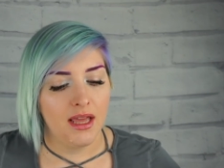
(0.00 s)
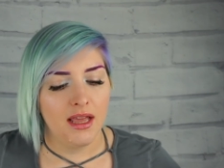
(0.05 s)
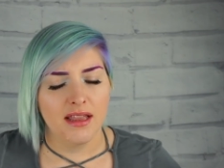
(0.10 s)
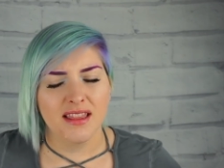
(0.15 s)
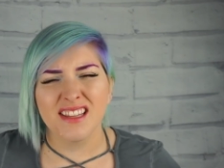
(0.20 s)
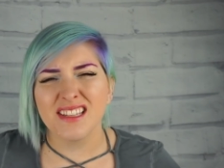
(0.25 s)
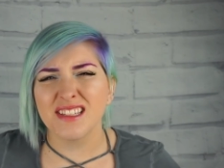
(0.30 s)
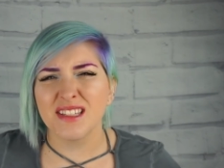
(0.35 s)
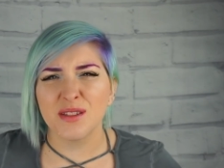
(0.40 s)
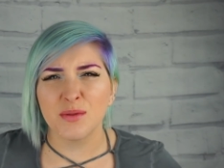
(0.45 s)

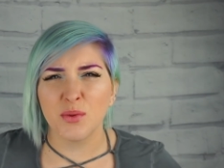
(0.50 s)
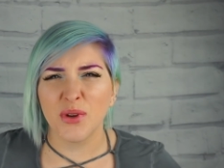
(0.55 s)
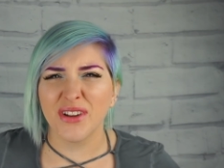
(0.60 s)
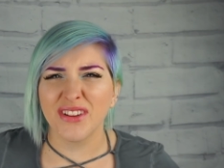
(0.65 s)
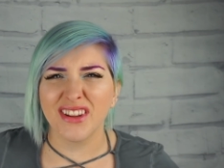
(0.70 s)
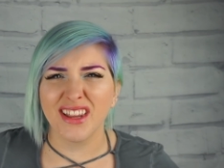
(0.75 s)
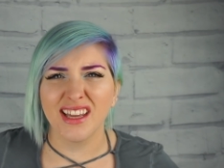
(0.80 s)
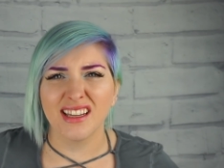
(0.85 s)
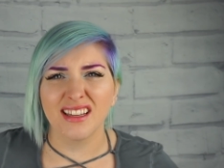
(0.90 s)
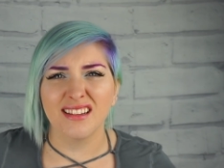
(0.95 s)
This is where
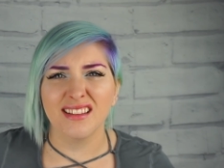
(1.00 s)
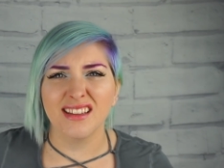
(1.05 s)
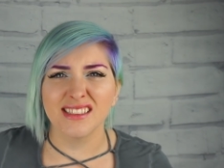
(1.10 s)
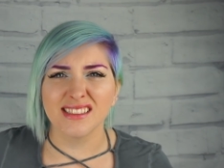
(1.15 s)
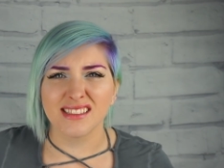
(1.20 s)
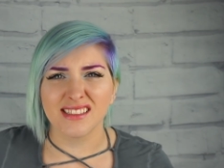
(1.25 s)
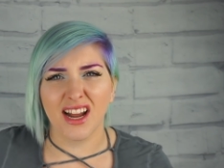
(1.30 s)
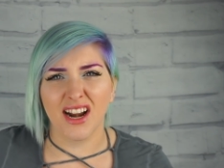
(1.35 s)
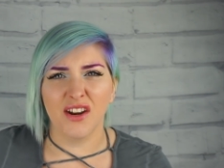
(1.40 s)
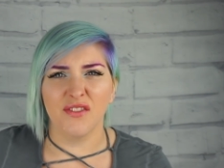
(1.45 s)
like this
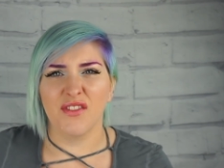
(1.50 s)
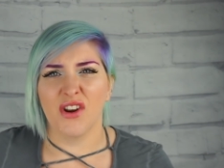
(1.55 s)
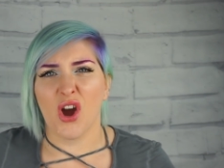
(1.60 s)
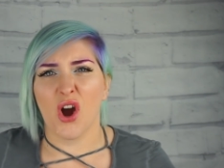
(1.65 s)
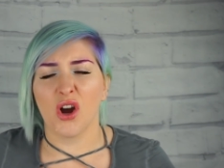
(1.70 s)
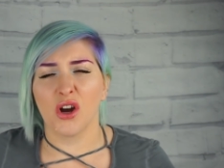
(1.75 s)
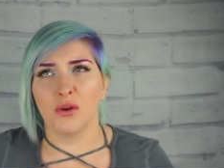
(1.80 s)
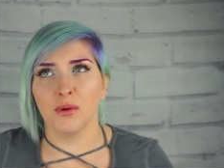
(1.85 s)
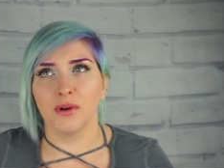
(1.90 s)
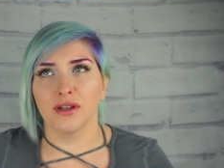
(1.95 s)
kind of an
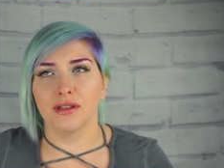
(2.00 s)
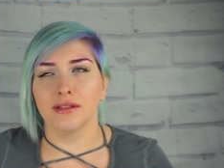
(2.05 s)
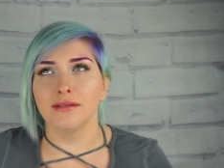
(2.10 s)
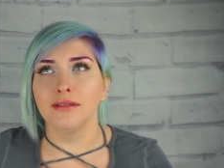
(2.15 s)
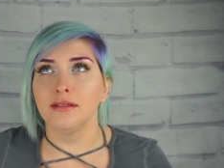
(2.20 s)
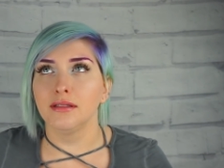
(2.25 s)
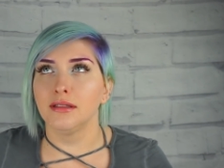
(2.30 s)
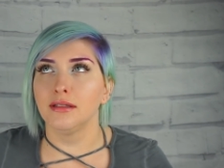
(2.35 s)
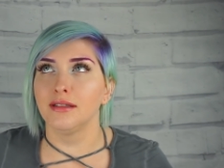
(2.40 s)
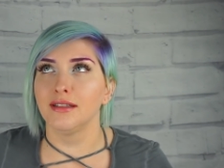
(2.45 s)
awkward
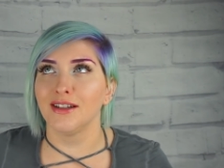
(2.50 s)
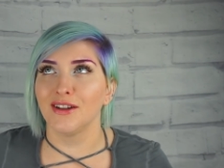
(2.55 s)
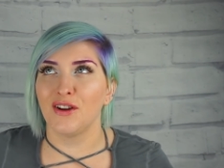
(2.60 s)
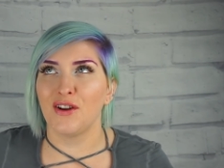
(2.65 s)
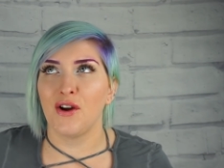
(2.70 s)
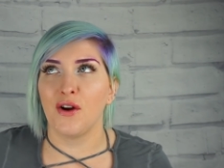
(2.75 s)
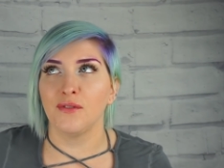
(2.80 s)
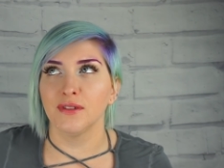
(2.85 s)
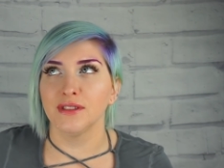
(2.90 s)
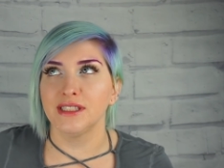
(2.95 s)

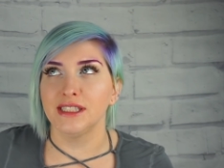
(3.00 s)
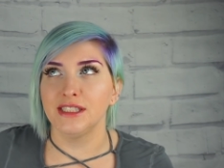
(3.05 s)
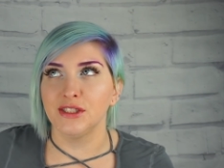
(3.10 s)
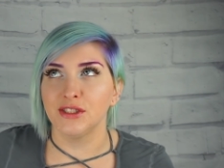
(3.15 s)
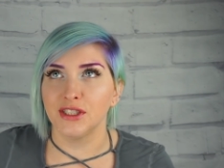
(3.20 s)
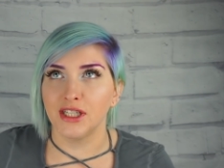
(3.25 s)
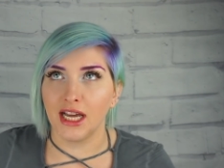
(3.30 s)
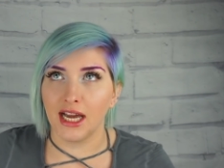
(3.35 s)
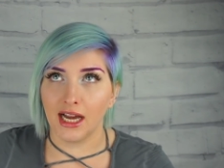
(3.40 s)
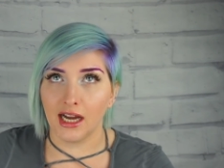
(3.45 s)

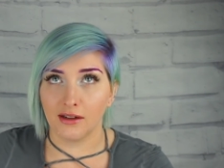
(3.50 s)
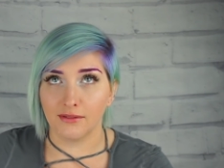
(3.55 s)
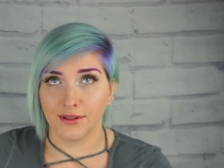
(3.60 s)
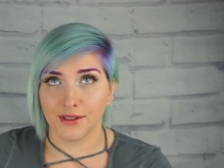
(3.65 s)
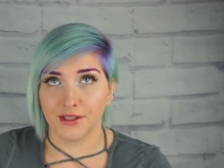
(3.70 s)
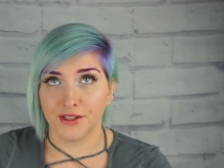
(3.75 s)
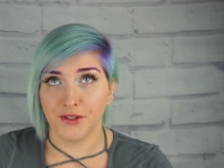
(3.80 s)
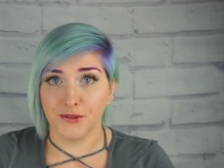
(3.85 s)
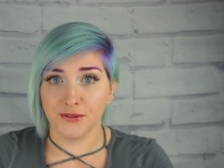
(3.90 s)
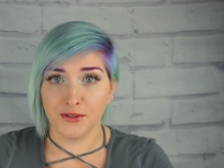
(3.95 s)
conversation to have
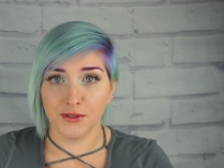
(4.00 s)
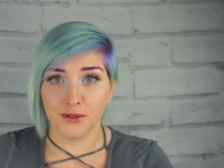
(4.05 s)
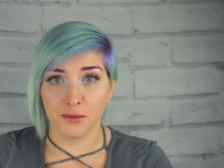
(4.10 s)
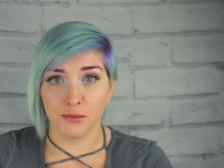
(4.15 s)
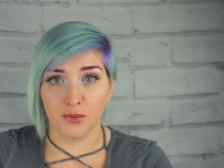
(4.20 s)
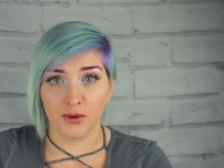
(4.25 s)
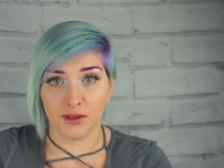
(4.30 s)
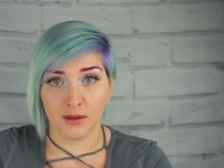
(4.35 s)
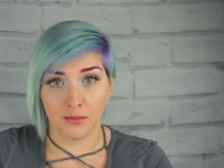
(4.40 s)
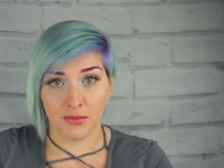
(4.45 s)
on YouTube
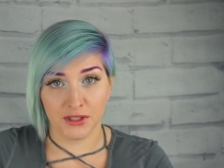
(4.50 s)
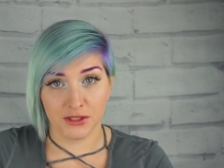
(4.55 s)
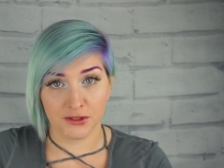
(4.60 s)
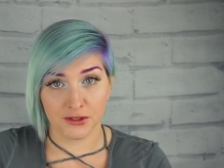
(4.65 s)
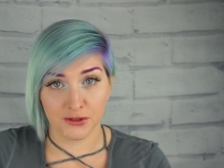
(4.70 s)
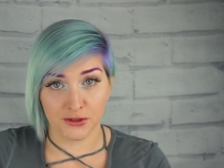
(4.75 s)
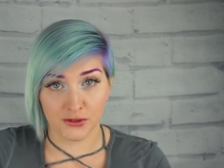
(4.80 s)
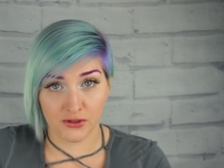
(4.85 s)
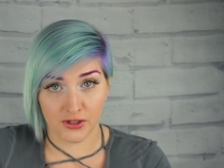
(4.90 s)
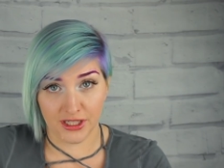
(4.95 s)
with a bunch
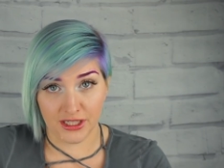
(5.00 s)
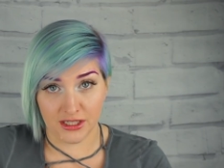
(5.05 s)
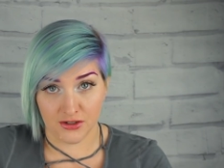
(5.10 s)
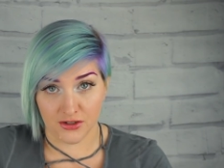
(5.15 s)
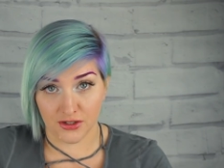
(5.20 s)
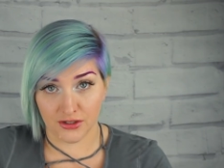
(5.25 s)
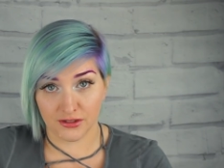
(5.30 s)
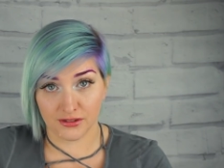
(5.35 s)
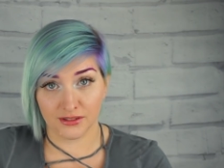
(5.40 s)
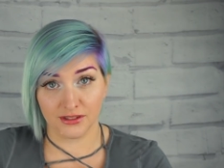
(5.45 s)
of
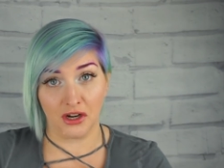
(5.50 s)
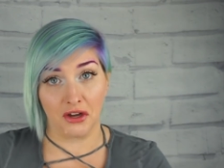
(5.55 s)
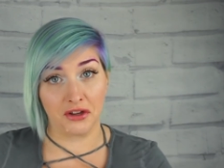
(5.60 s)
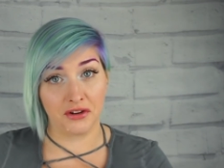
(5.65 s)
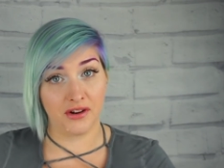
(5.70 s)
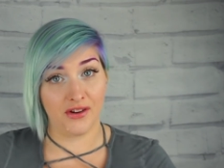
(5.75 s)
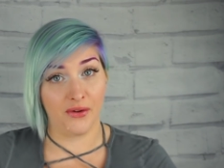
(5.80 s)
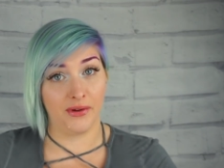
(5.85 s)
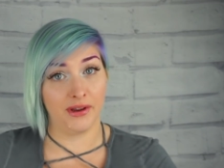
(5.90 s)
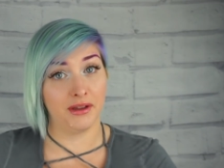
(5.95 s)
strangers not
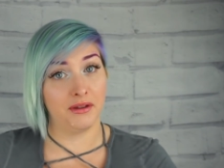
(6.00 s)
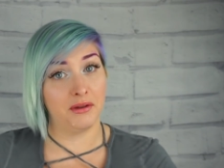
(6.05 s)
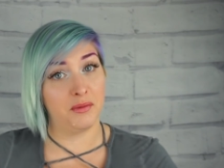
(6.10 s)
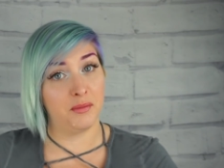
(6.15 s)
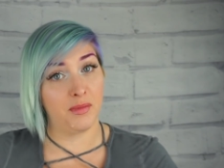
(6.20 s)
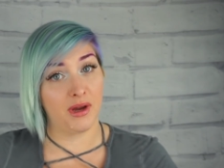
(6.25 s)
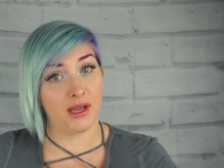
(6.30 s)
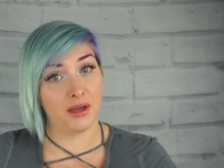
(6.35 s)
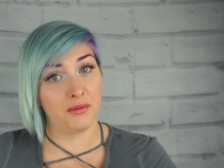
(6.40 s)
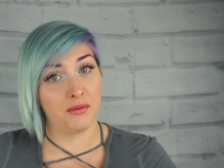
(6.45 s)
knowing who
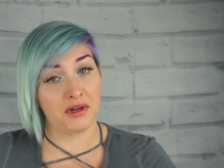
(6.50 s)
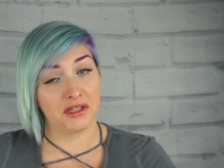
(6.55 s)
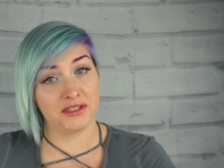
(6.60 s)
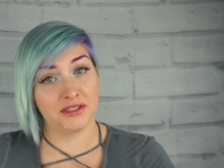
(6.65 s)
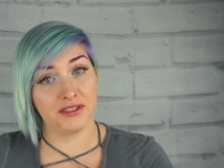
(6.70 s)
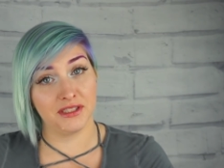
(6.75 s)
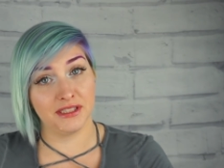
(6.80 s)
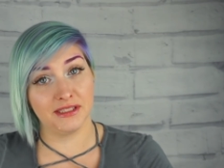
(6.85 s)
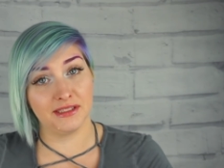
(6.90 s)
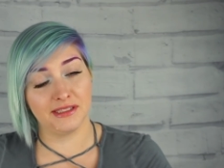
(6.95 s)
might watch
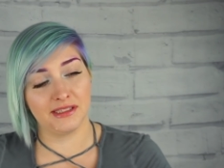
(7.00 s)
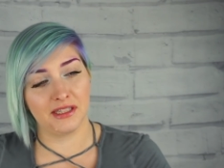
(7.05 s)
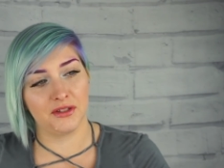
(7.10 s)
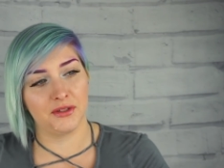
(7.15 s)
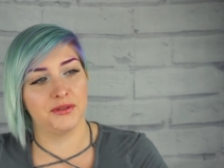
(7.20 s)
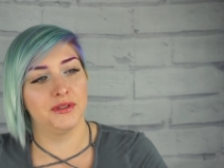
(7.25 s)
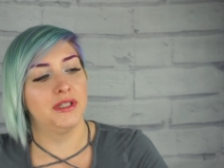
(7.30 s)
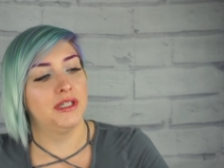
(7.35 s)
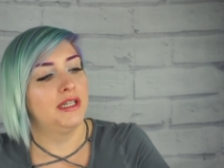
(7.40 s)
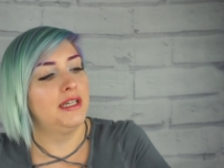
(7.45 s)
this.
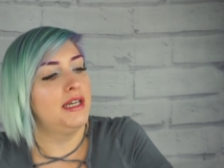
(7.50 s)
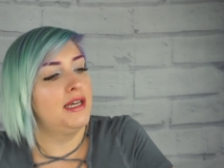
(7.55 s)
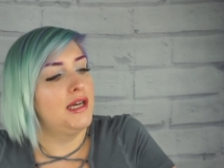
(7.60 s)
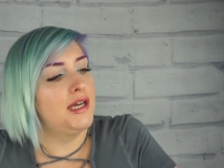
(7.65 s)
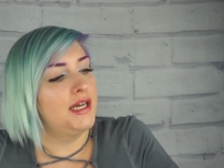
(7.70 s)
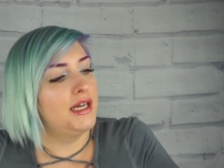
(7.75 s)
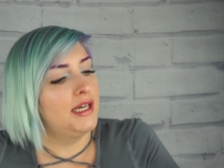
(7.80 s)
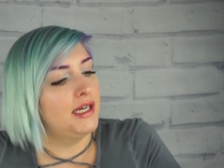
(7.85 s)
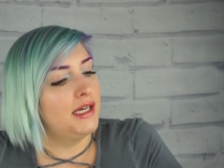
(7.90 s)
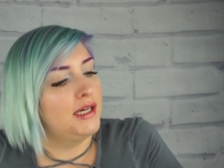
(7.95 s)
So,
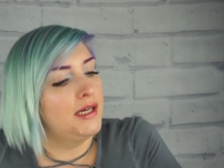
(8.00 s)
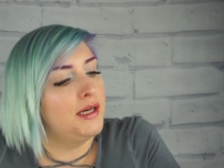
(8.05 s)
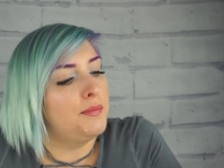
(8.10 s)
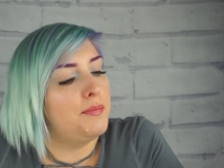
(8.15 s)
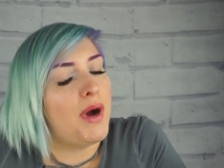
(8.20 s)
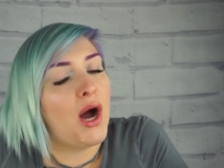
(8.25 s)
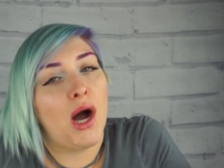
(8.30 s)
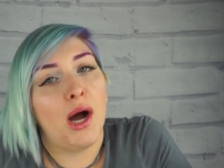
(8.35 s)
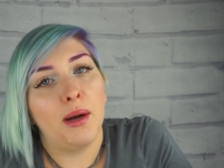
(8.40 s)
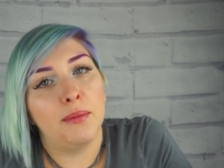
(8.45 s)

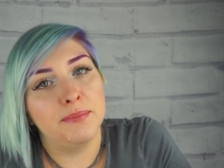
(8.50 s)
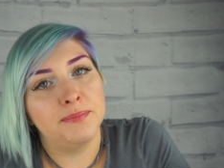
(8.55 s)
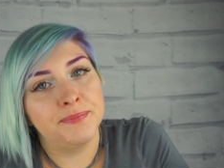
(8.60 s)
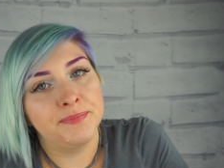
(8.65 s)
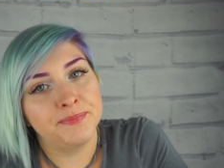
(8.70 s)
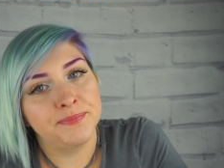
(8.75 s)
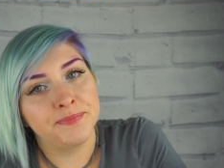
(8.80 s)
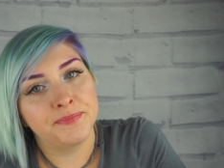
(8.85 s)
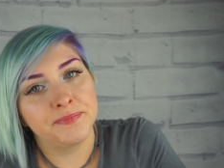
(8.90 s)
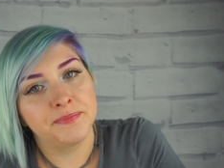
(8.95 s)
Mom,
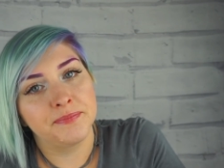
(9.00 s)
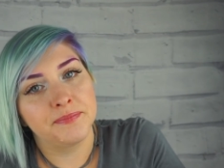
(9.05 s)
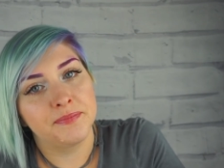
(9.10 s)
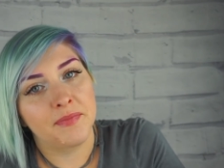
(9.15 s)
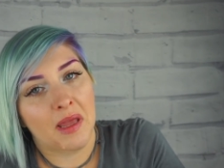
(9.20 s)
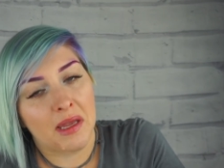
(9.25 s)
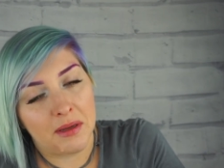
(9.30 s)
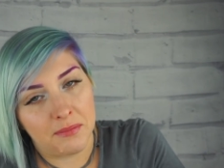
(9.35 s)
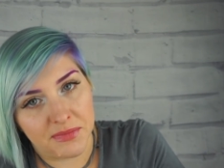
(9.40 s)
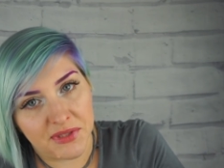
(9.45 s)

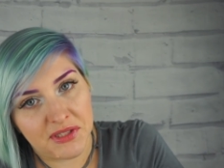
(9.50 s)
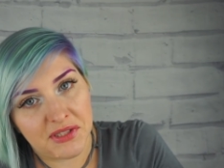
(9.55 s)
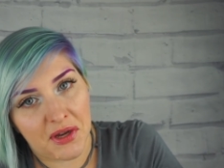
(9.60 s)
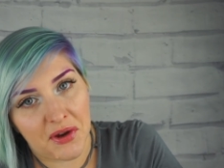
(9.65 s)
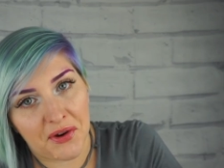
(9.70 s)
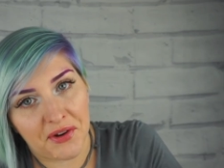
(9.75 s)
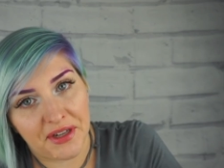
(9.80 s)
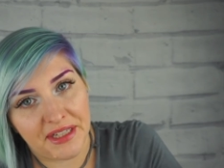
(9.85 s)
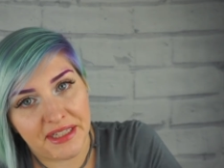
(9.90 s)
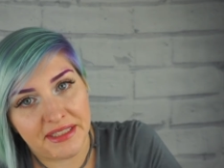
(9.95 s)
I'm
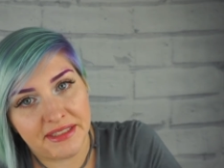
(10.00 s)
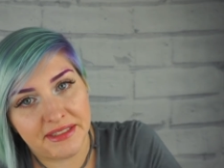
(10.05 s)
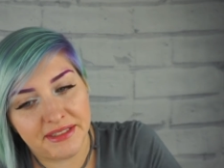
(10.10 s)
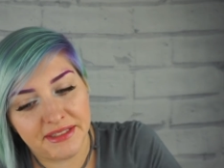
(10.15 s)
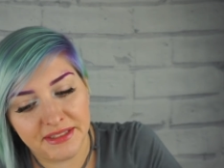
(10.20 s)
sorry.